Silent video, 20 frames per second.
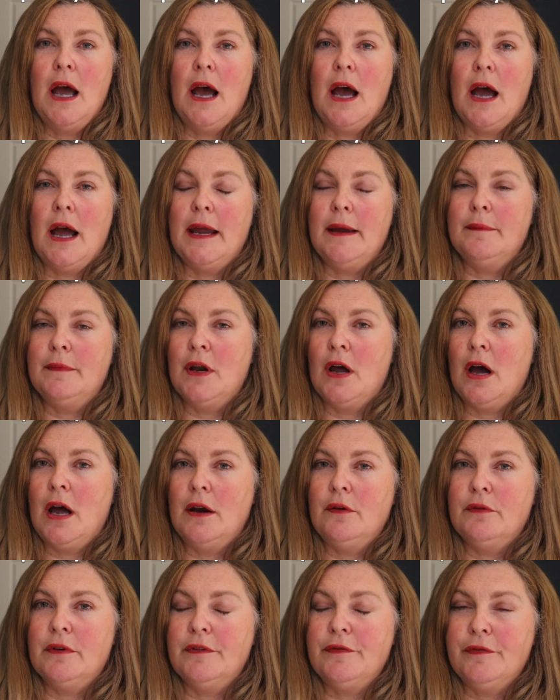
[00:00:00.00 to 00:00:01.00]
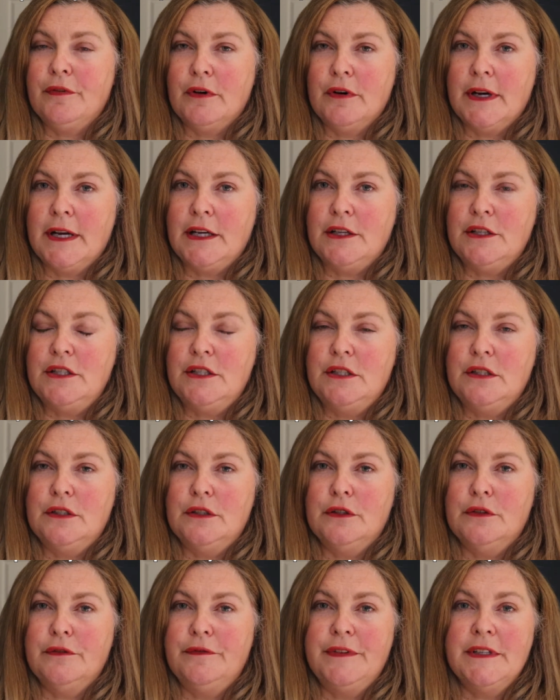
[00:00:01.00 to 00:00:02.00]
I am not referring
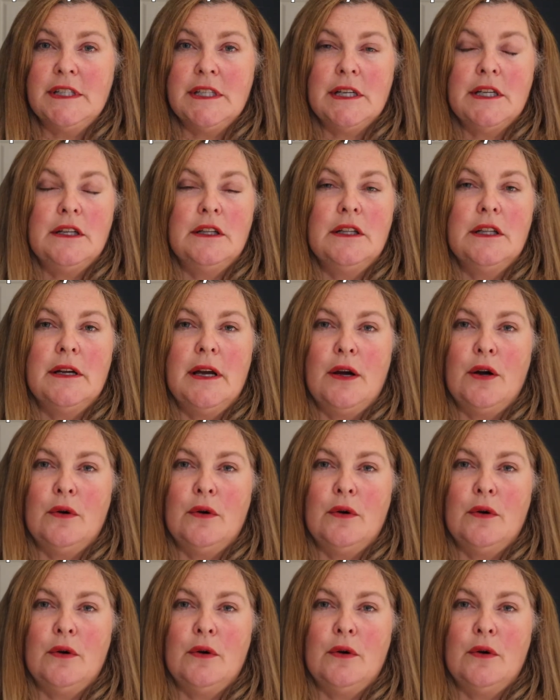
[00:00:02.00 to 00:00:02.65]
to physical